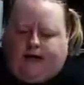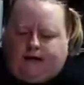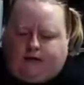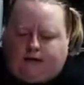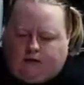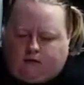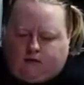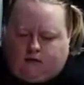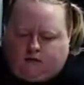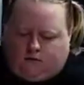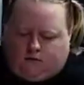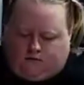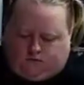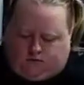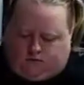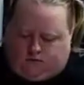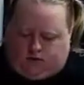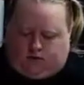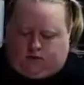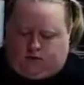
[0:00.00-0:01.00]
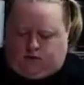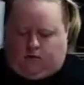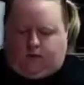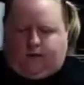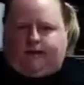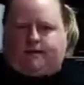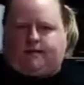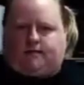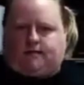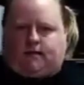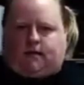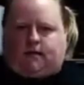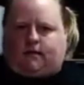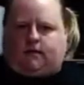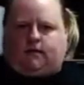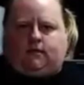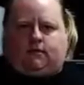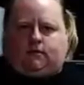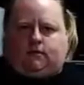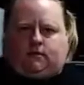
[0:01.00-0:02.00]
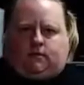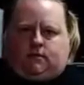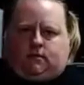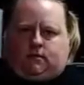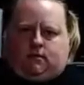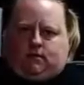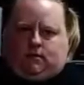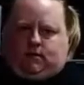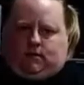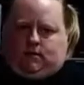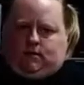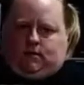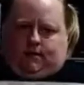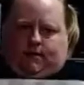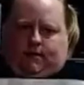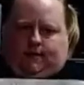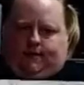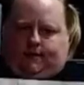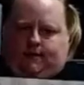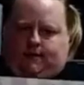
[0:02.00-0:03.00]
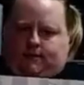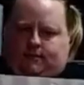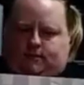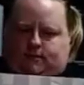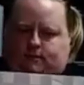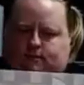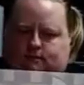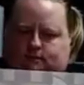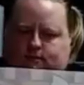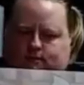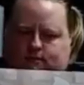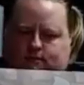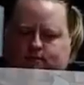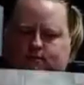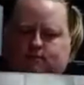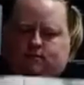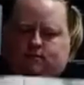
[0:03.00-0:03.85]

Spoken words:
back over to the white side like this.